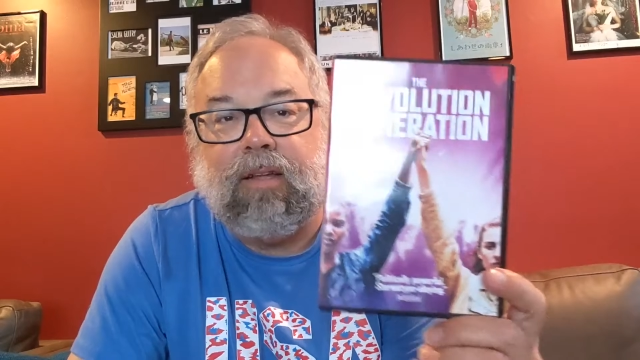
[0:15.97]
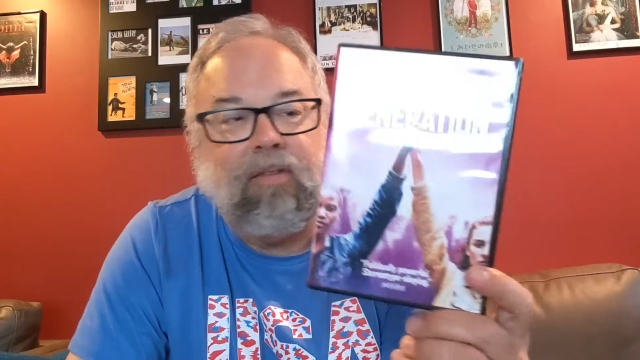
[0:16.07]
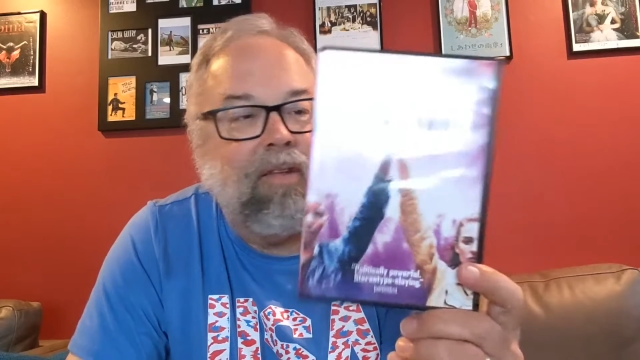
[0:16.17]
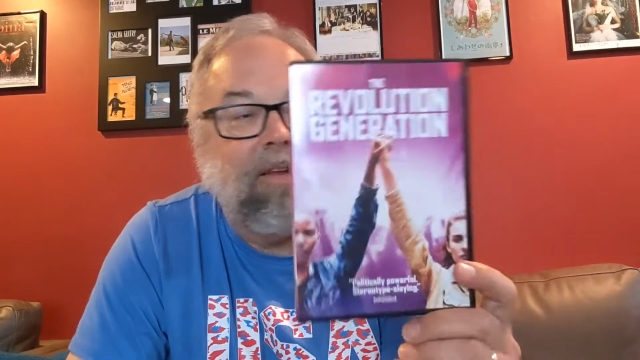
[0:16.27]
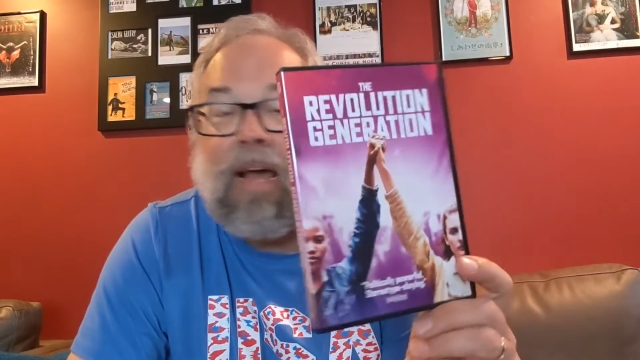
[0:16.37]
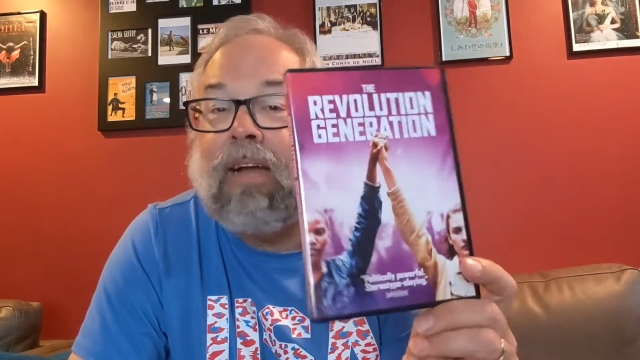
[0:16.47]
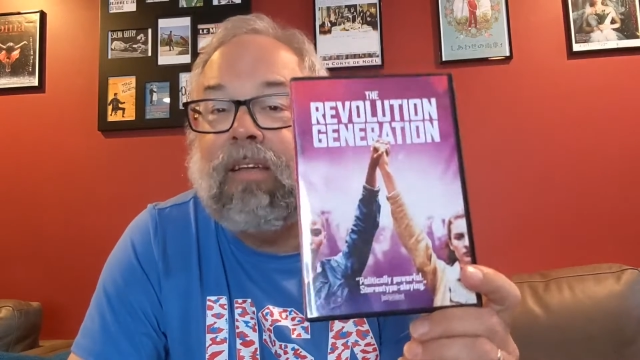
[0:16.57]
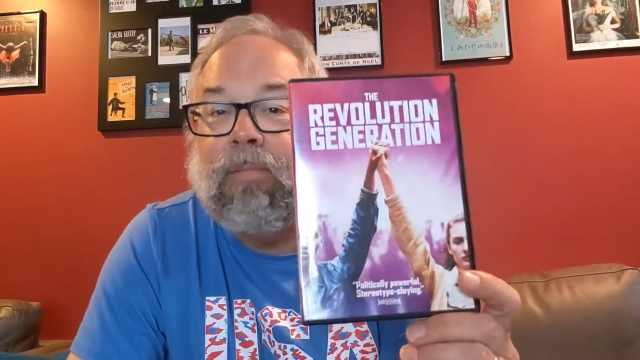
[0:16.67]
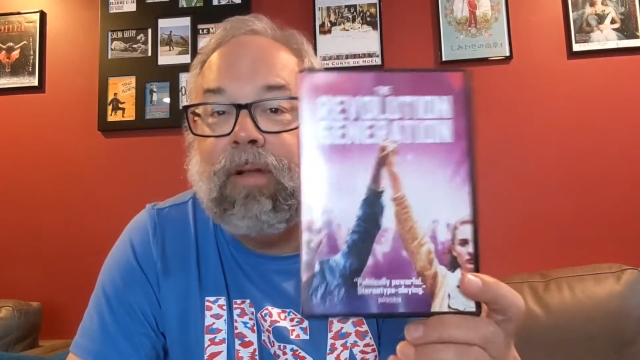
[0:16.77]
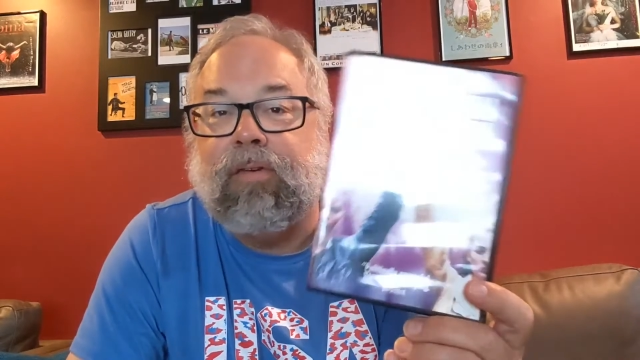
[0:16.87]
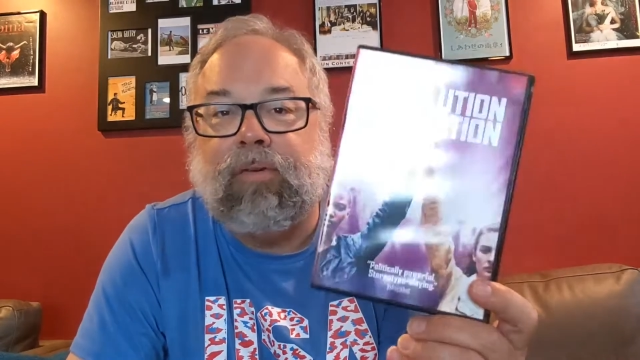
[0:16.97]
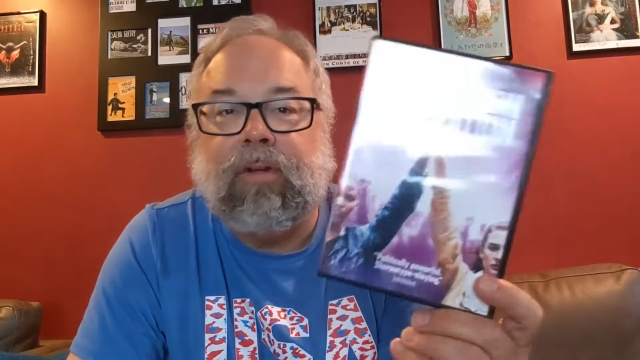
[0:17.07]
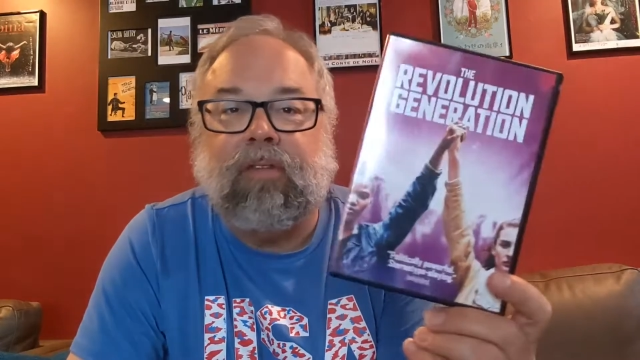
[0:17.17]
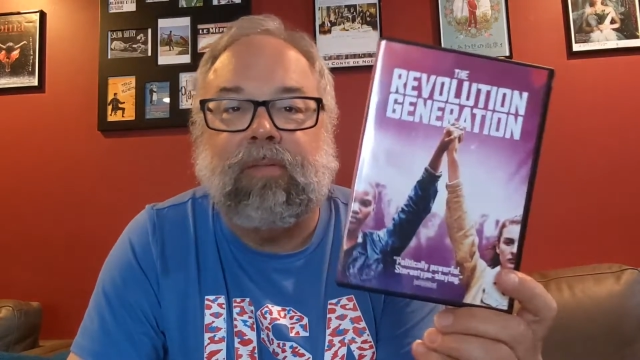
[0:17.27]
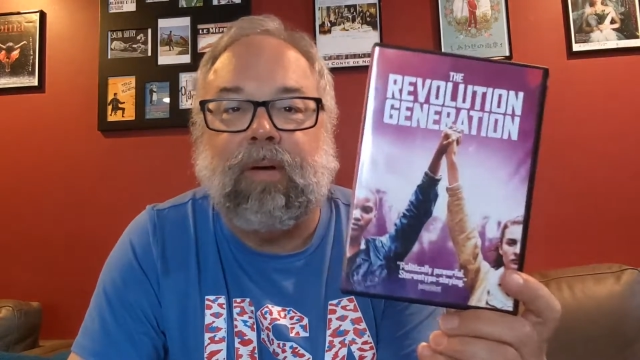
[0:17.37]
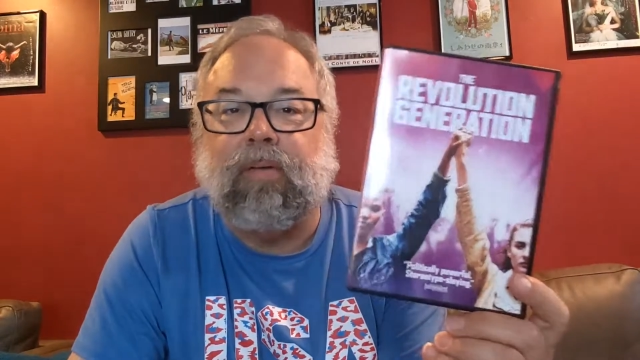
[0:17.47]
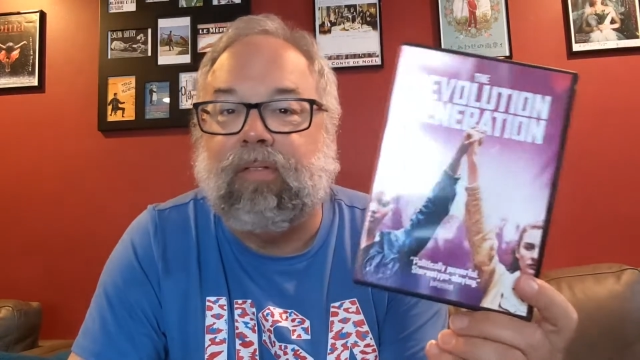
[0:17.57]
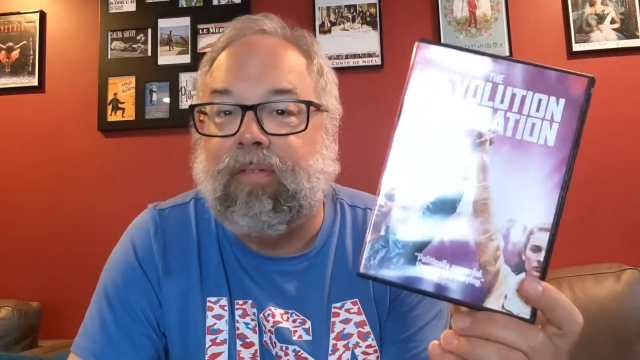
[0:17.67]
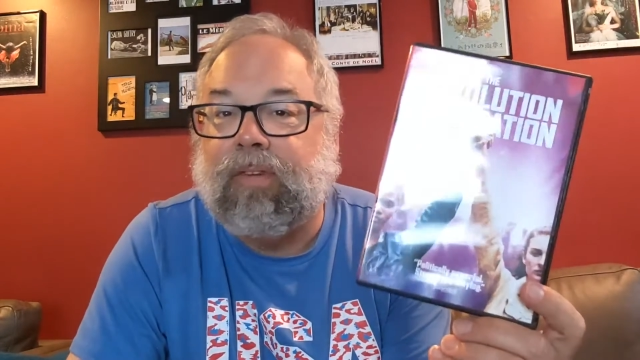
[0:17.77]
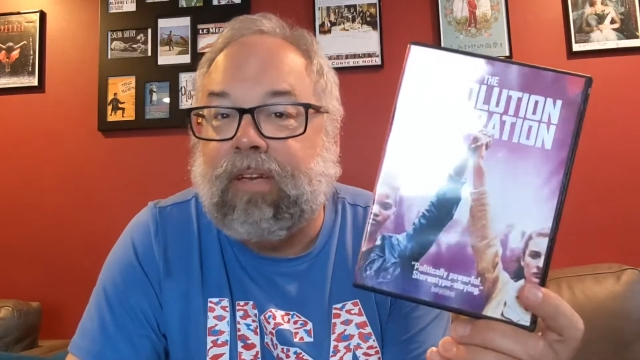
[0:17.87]
It's a documentary. It's about
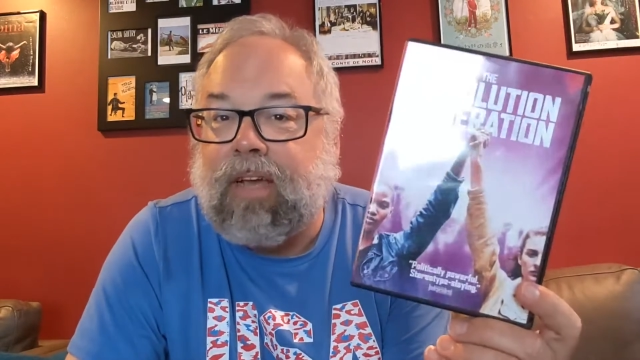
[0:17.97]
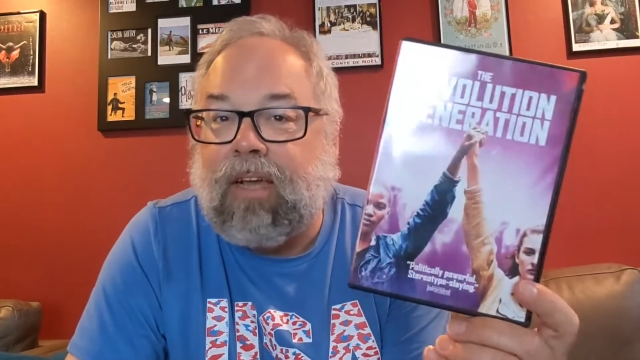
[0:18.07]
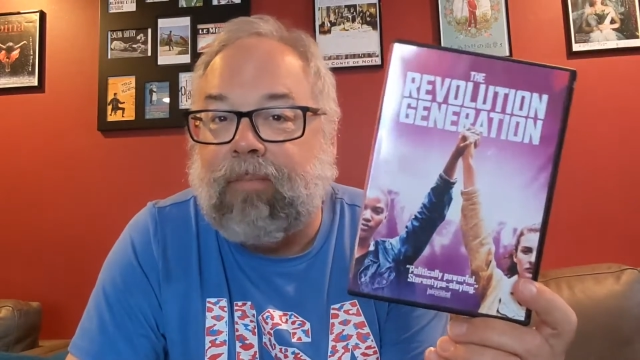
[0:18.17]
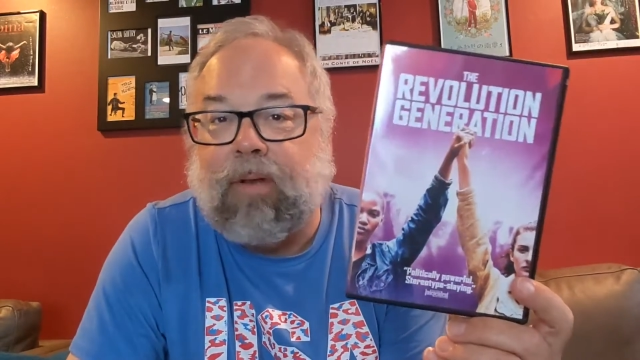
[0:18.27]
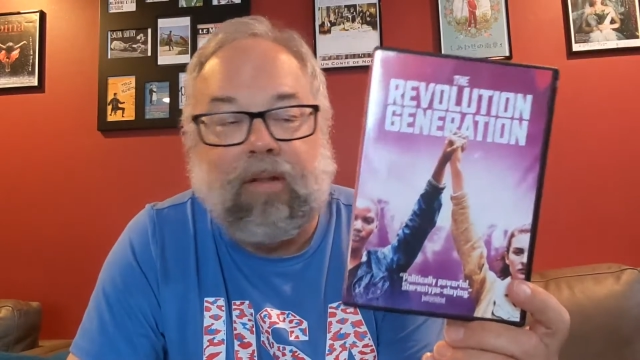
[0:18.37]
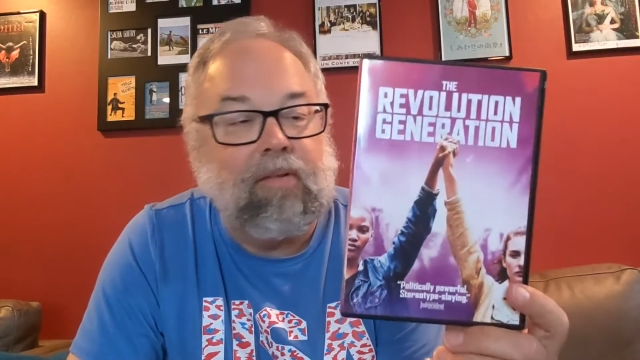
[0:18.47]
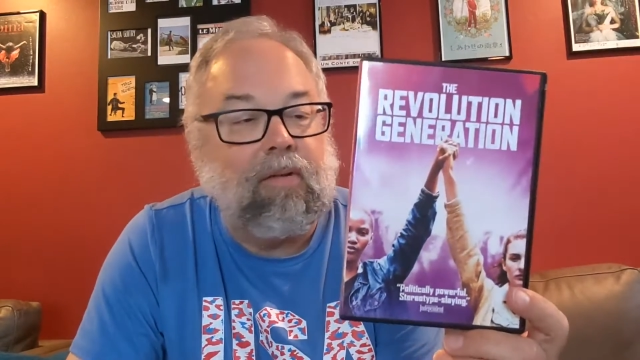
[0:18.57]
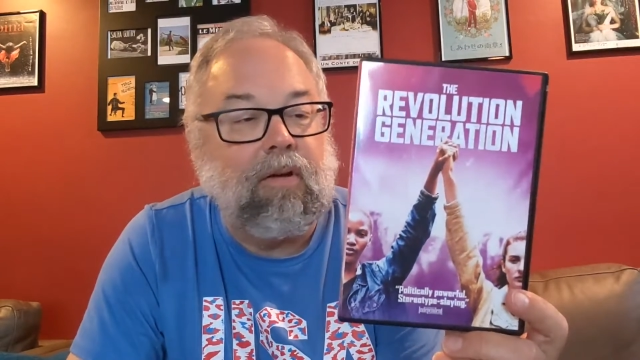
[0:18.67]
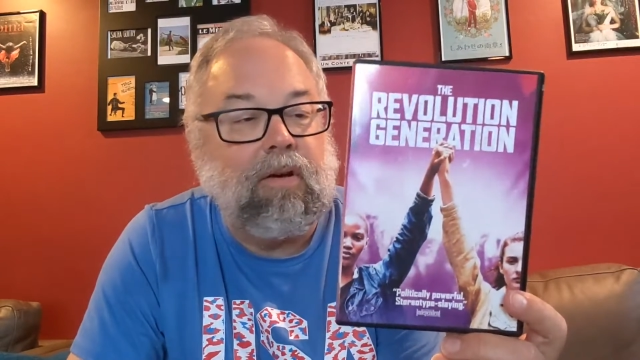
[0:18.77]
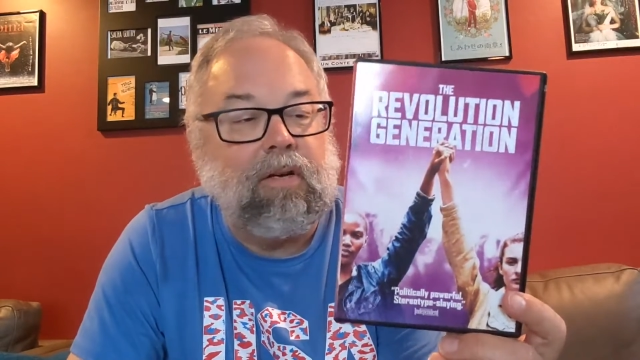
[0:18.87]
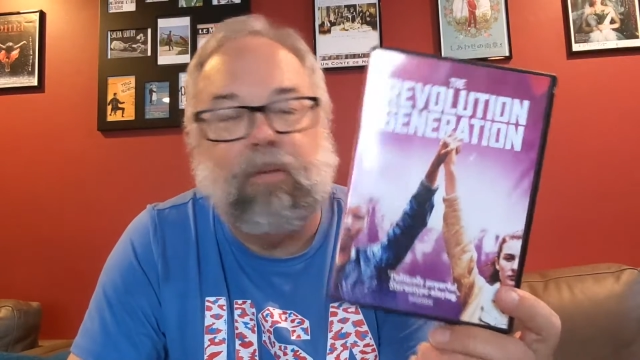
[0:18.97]
79 minutes long.